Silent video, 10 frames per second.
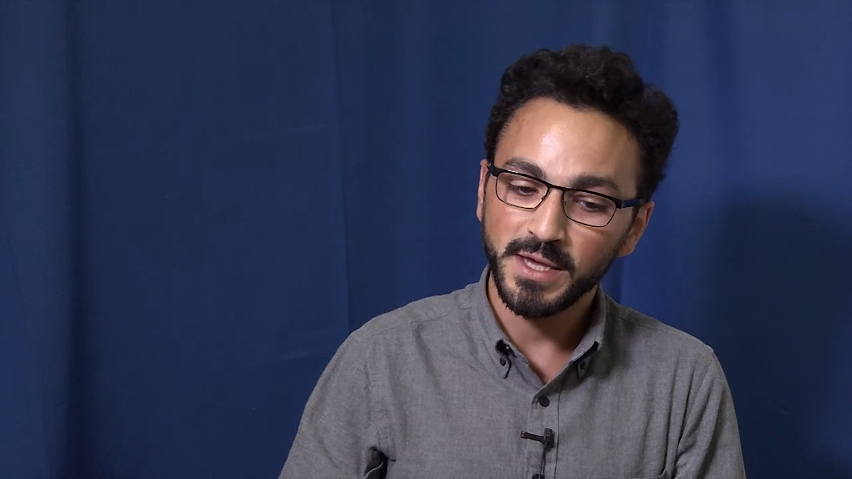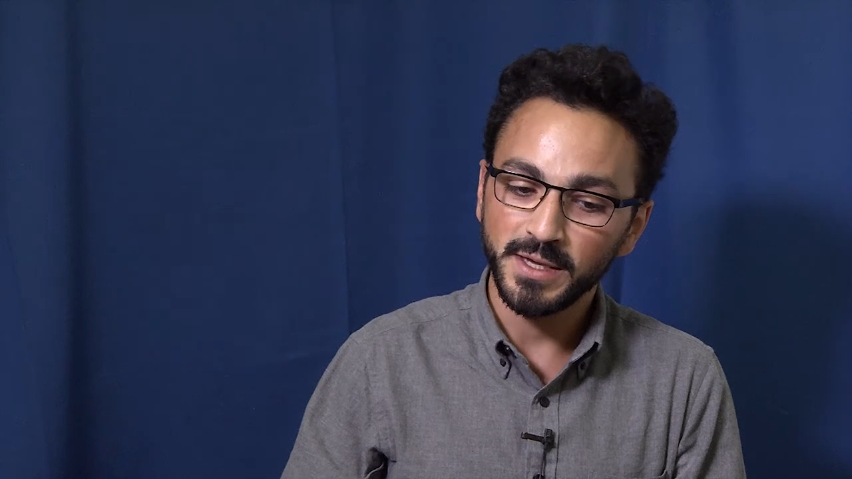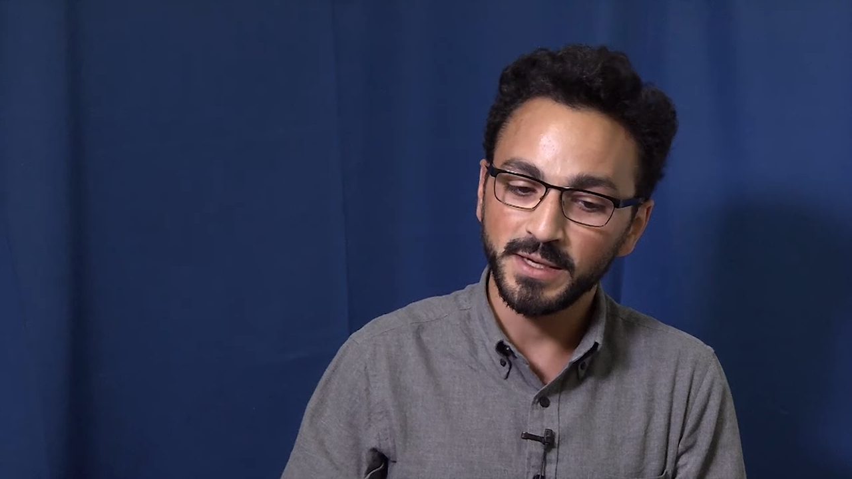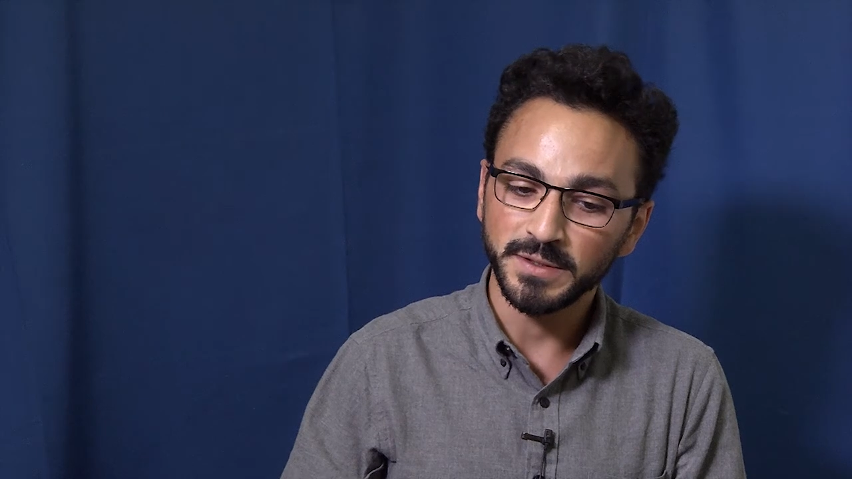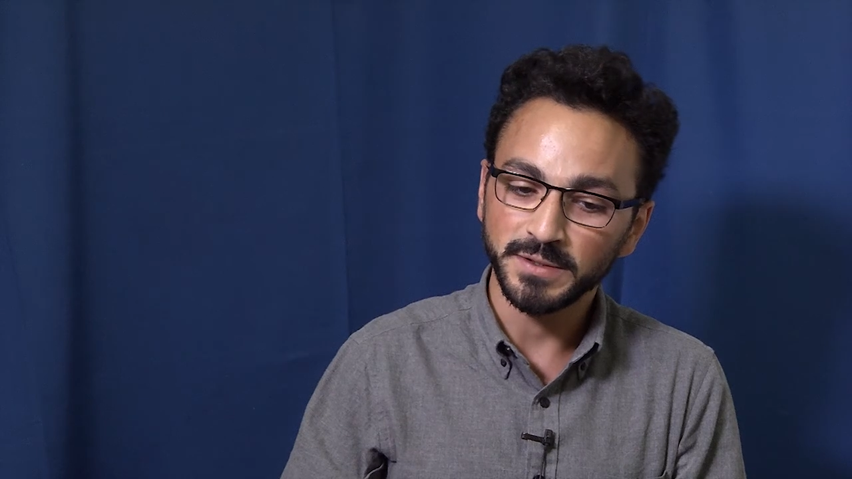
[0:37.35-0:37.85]

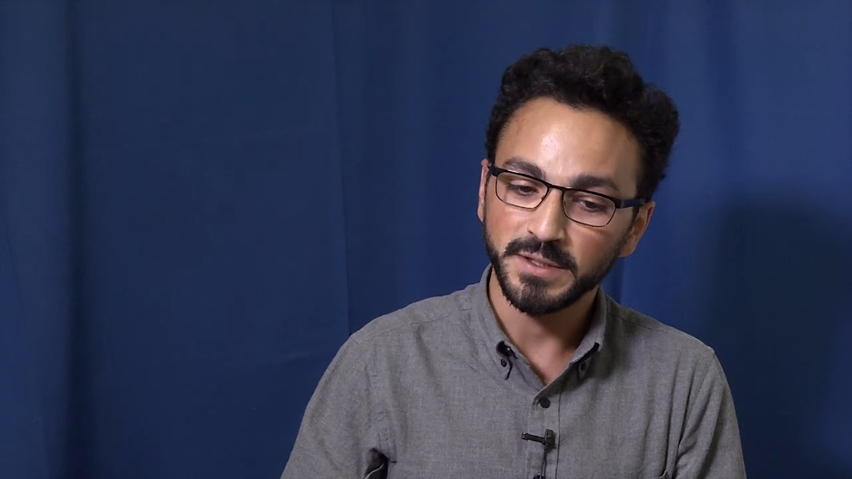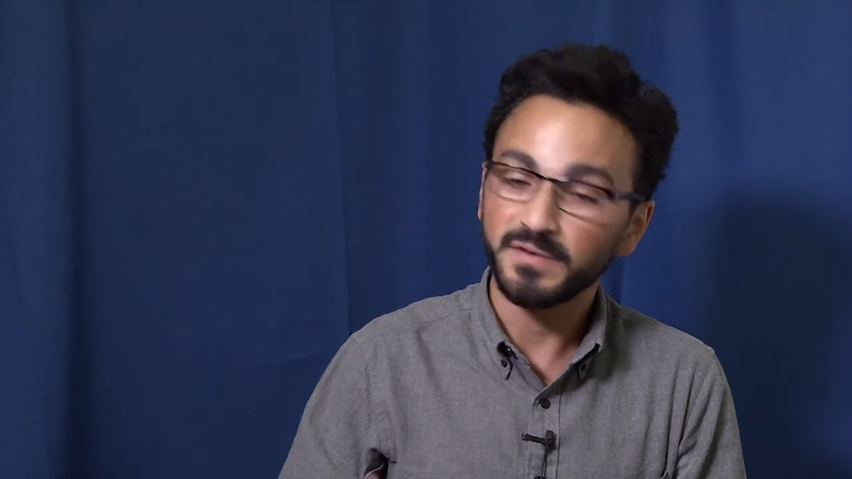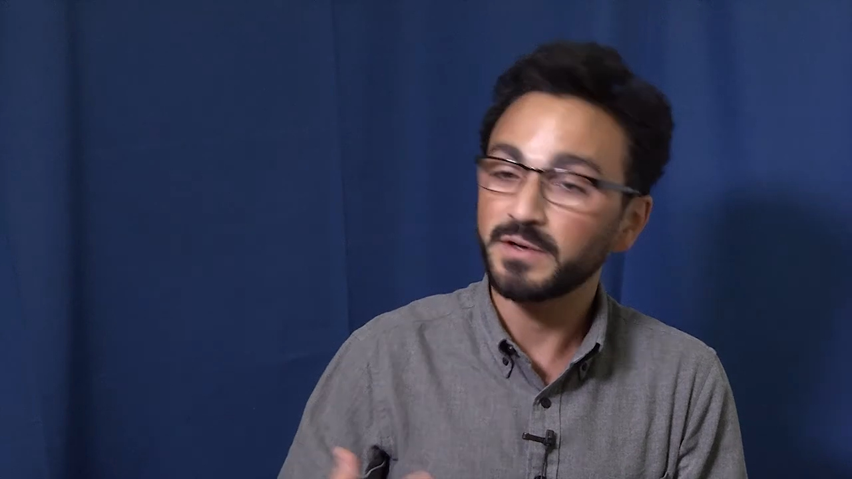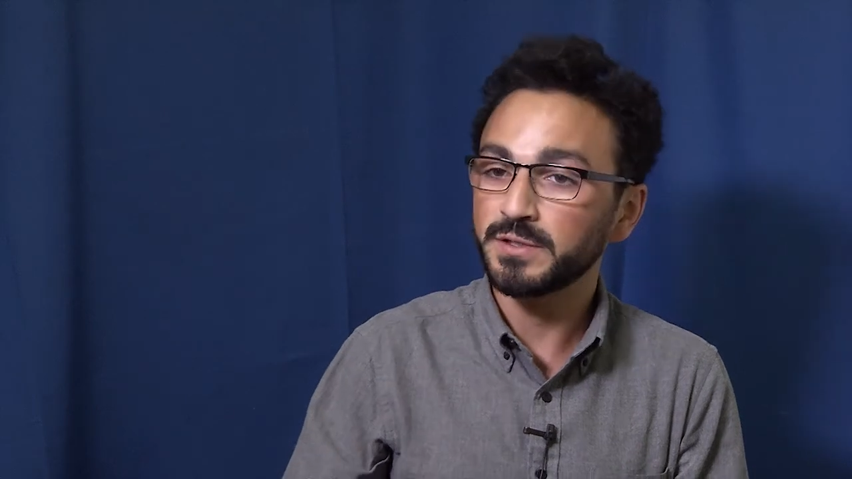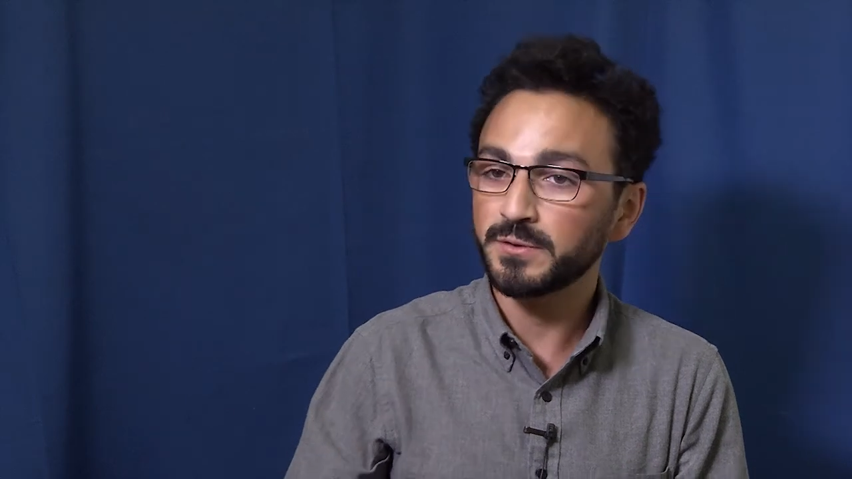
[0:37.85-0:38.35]
is
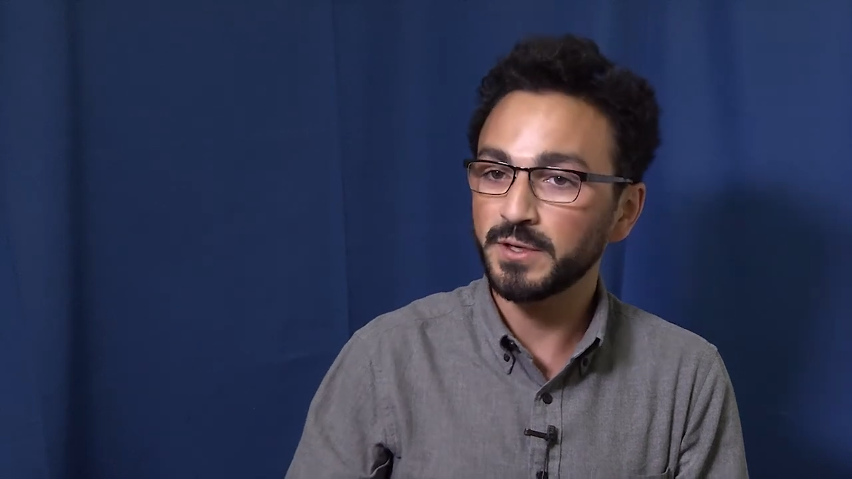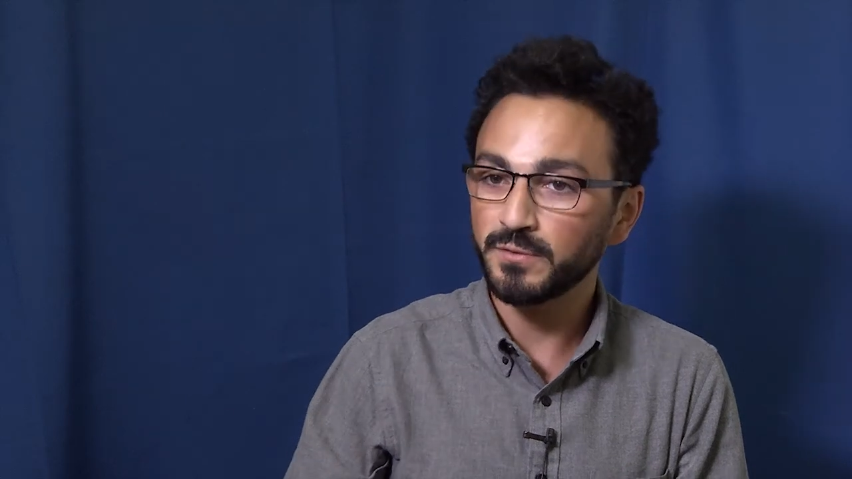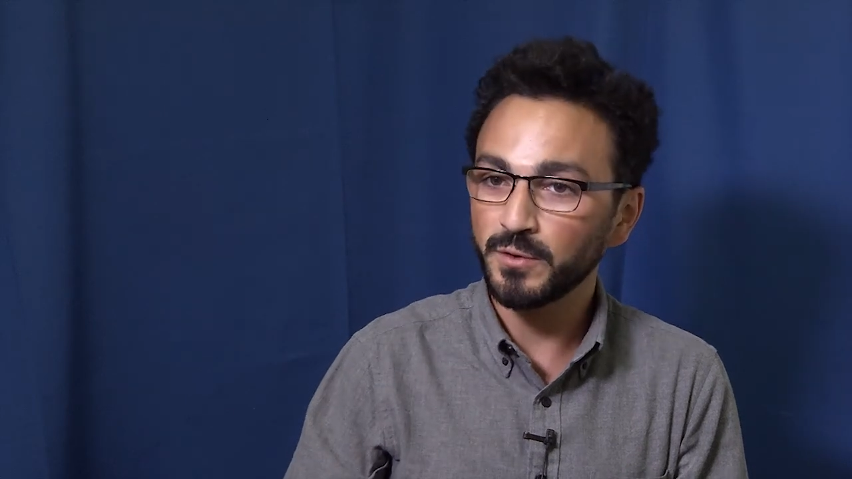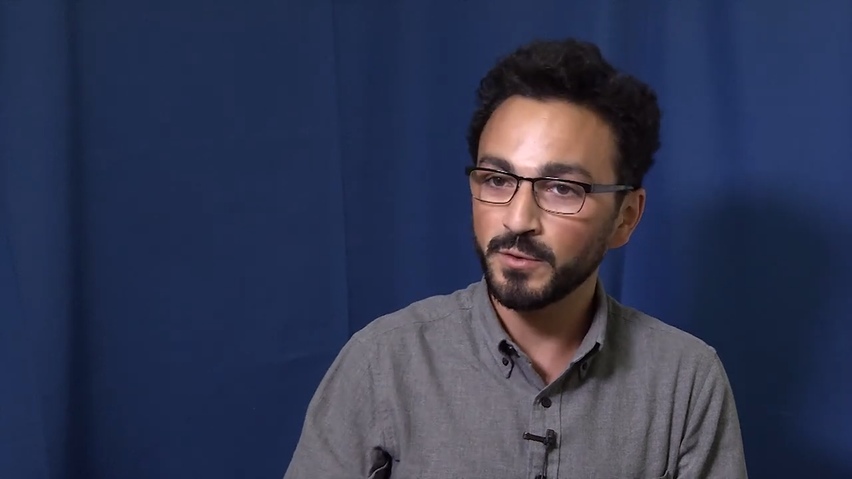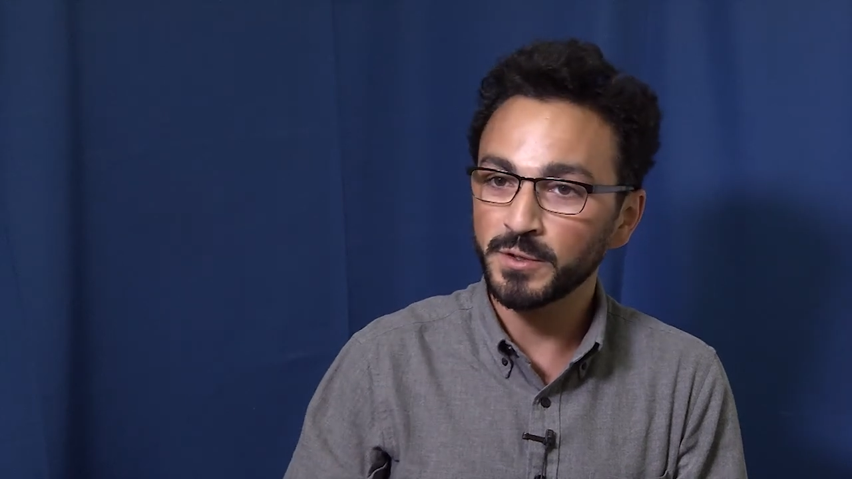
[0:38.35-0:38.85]
very
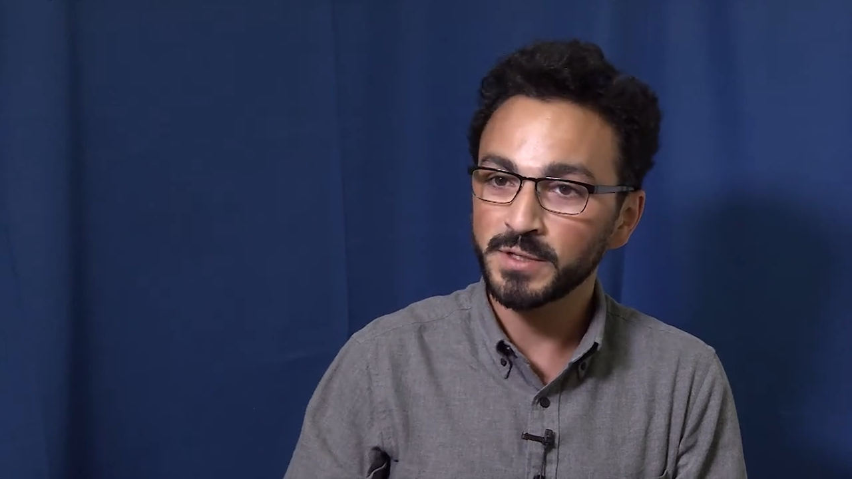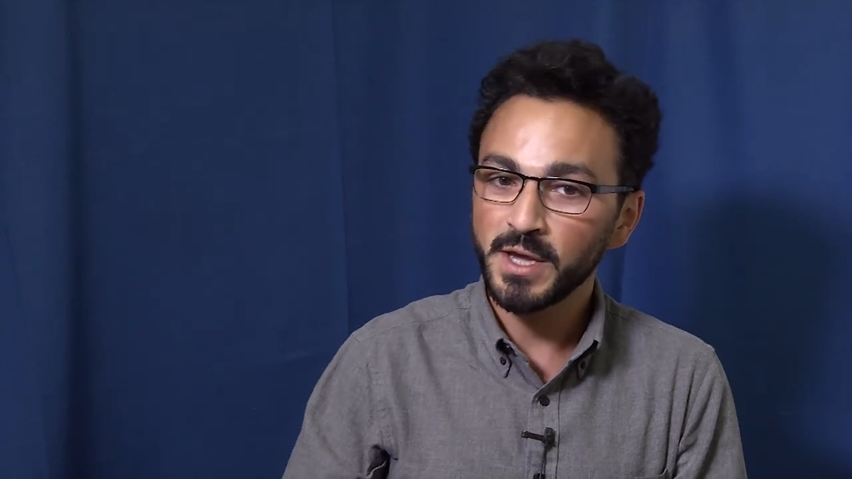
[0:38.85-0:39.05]
straightforward.